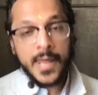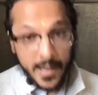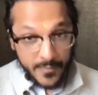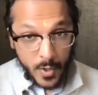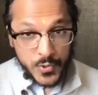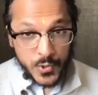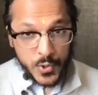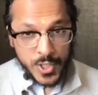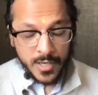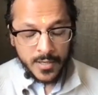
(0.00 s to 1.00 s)
And I've
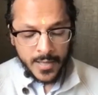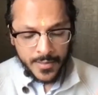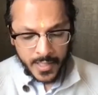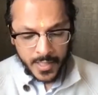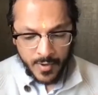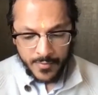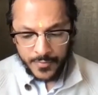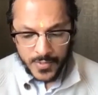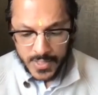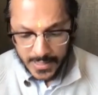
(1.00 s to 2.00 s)
also shared, I think, in
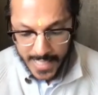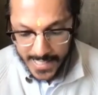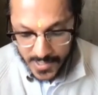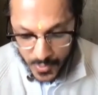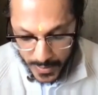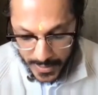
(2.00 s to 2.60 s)
reference to last